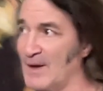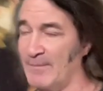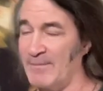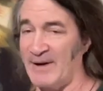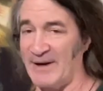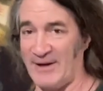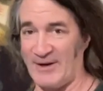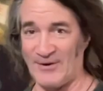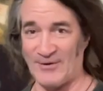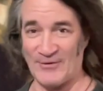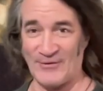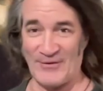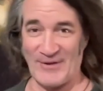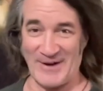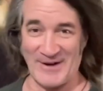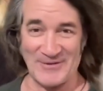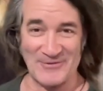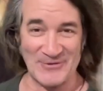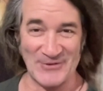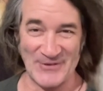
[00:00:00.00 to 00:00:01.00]
But here's
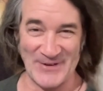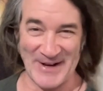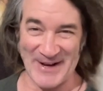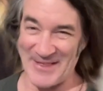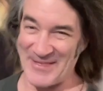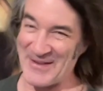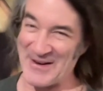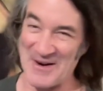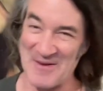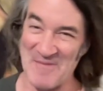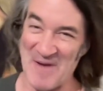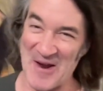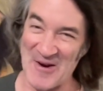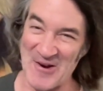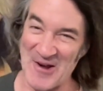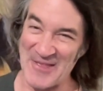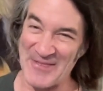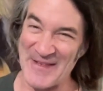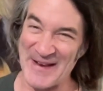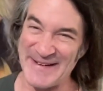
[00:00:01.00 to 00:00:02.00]
the interesting thing about
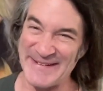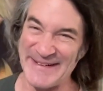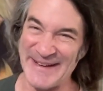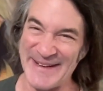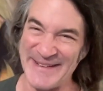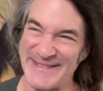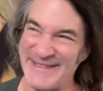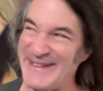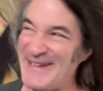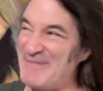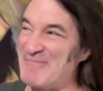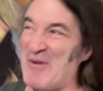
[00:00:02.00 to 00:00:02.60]
authenticity